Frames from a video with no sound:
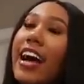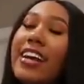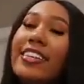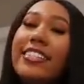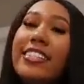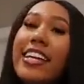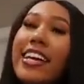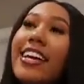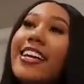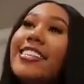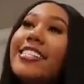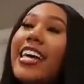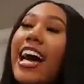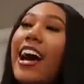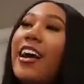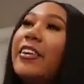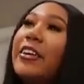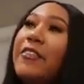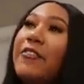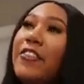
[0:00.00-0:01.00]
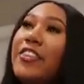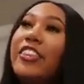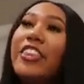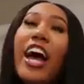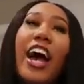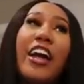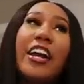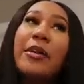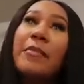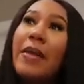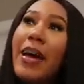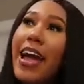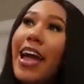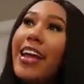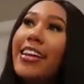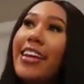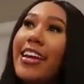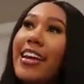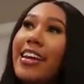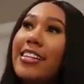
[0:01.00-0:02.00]

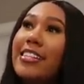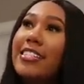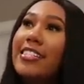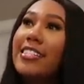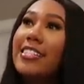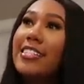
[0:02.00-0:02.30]
I sit here talking for thirty minutes.